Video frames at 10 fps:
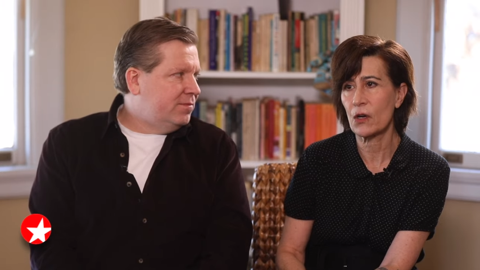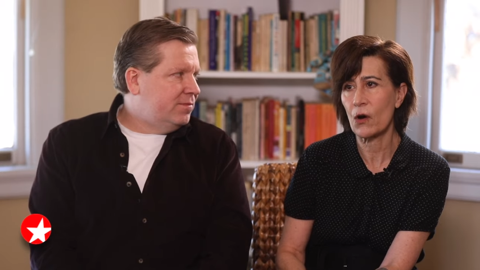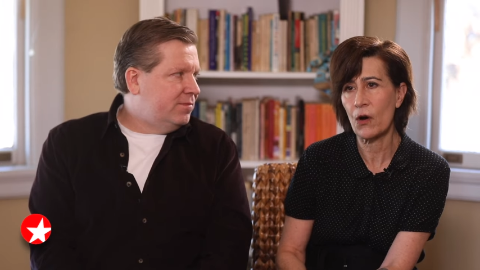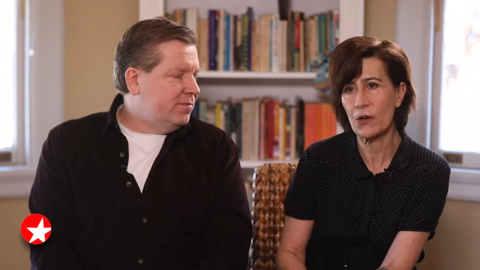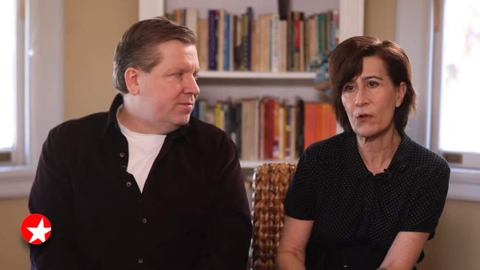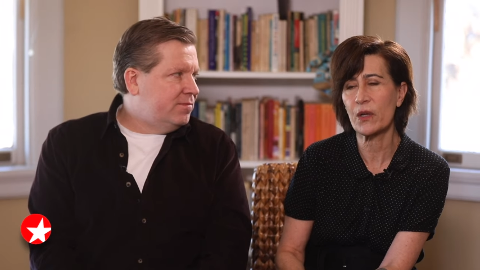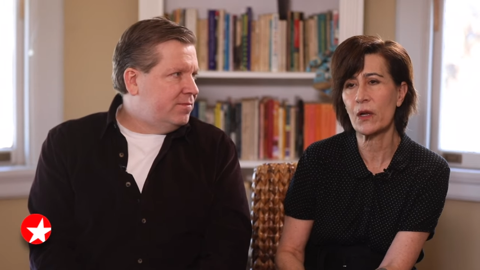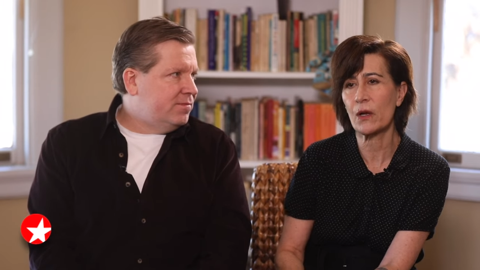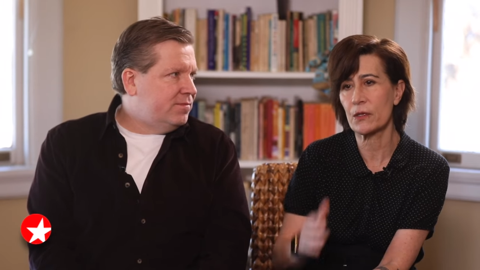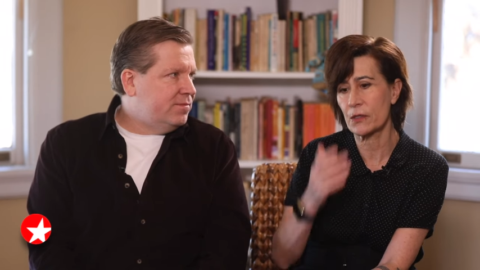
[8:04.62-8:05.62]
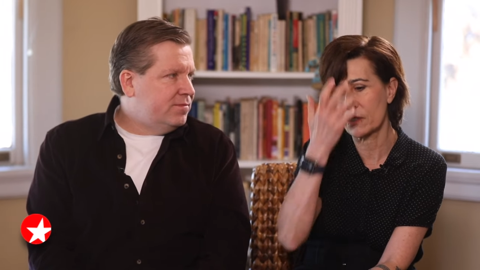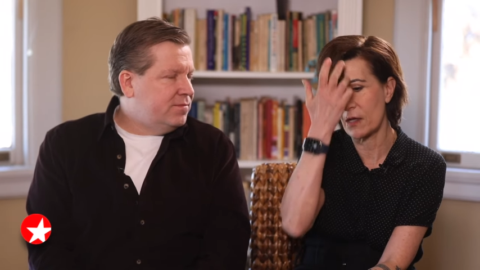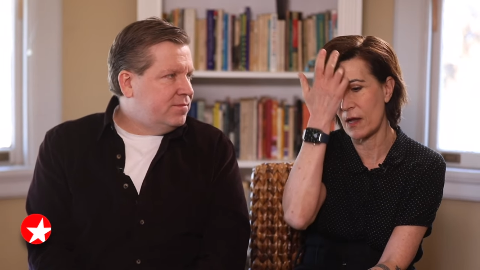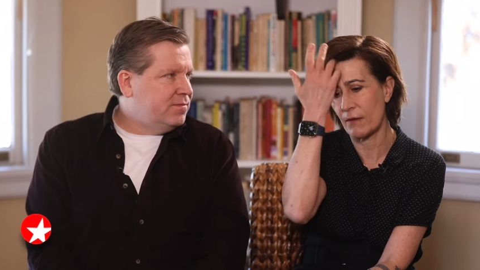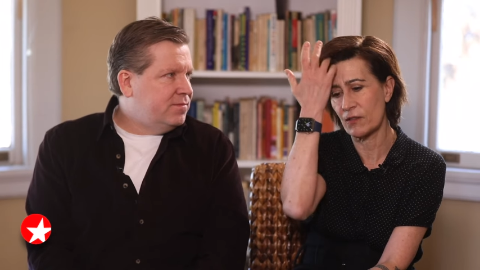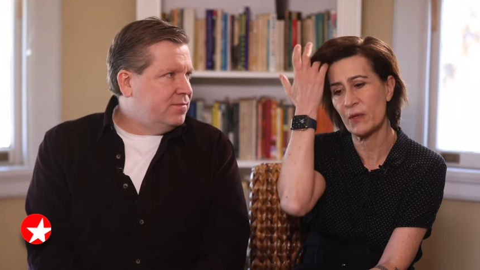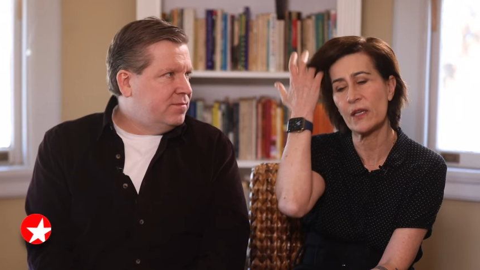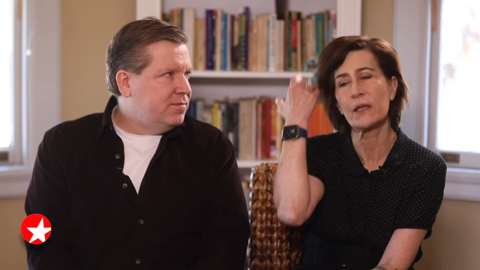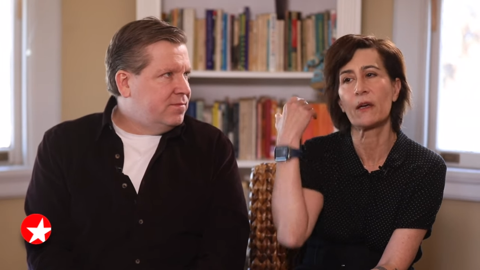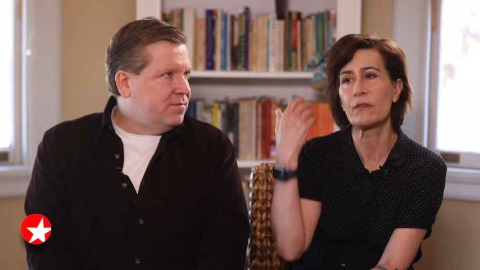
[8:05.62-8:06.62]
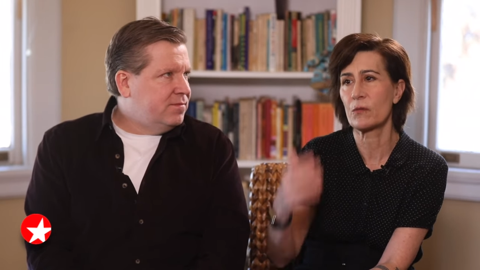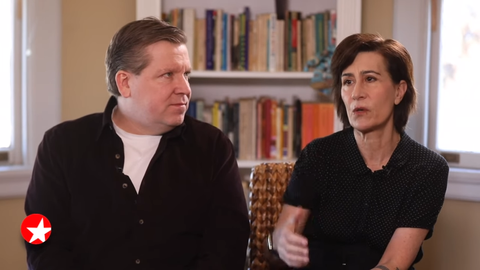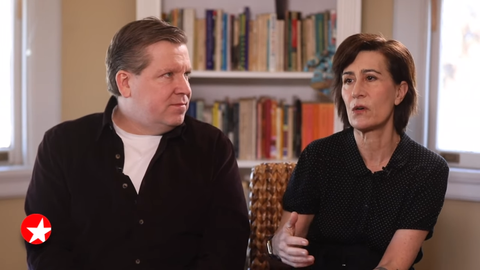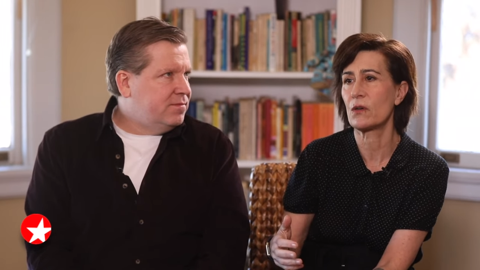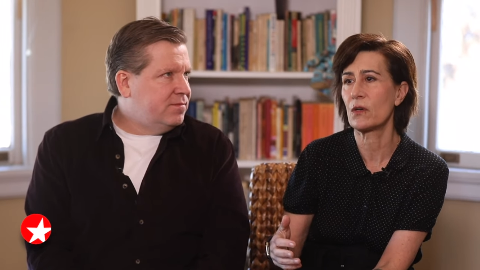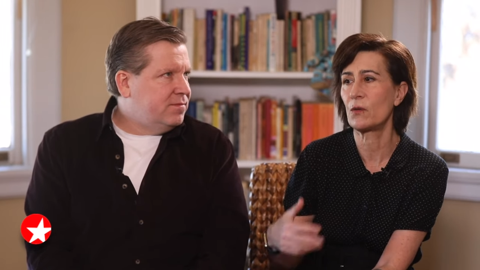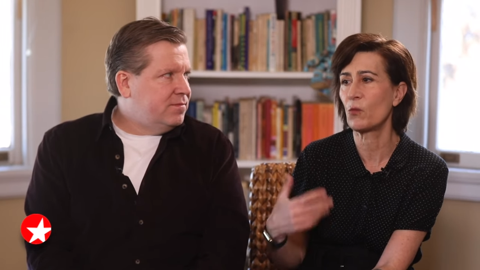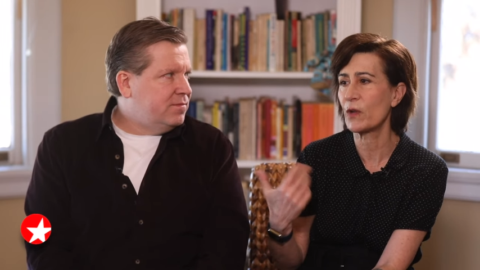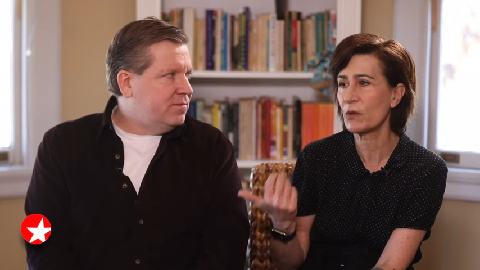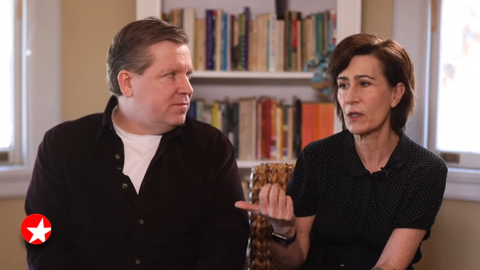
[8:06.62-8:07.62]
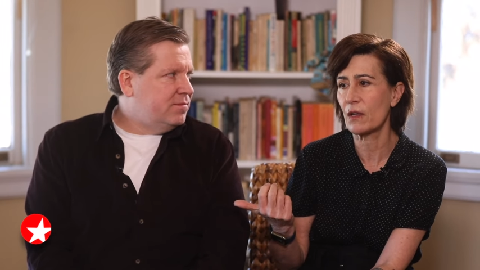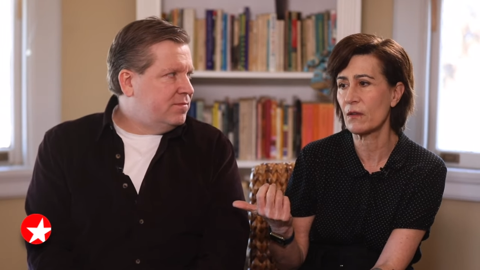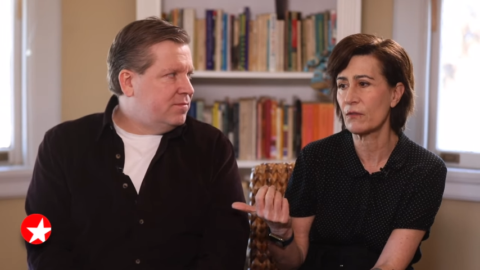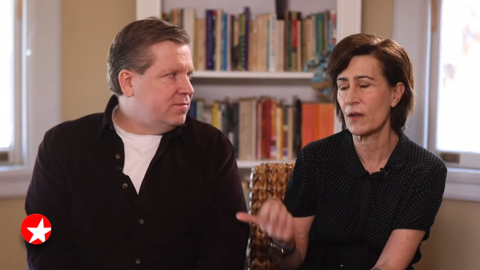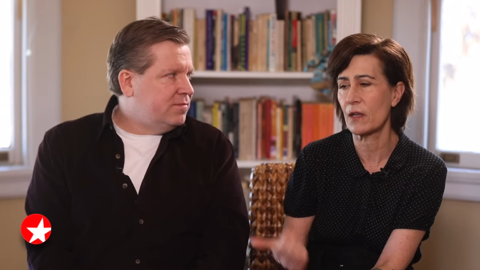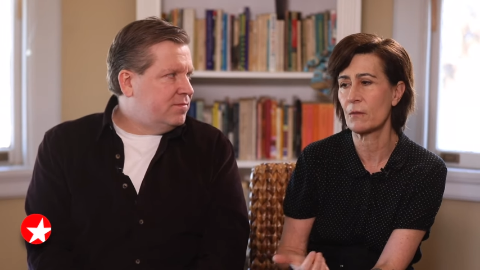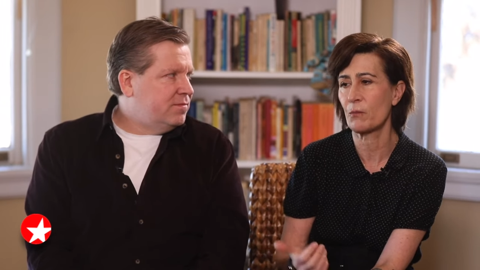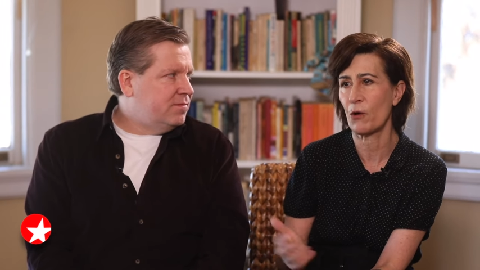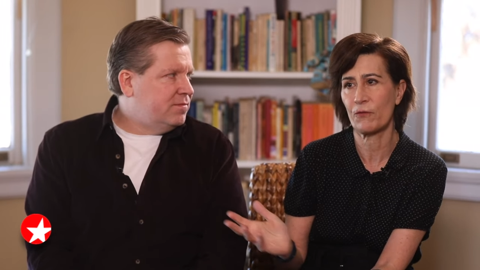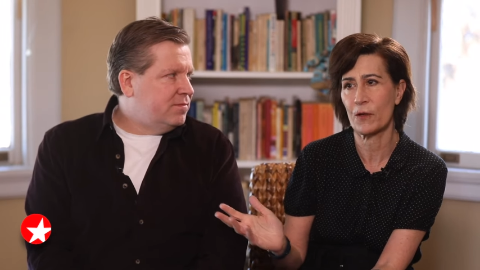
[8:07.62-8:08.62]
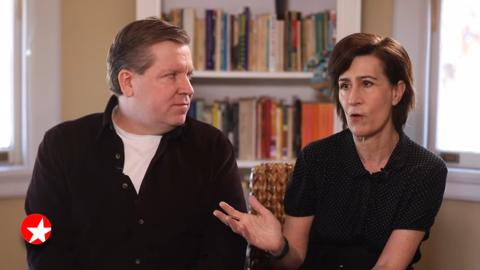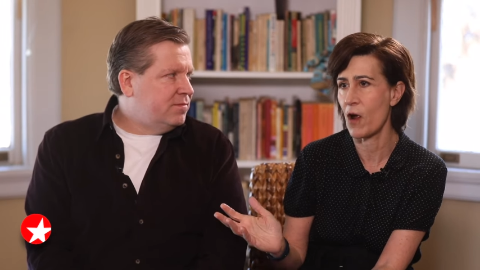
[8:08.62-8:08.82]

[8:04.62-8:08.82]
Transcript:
Speaker 1: They're harder because they have to be inevitable, and we believe in perfect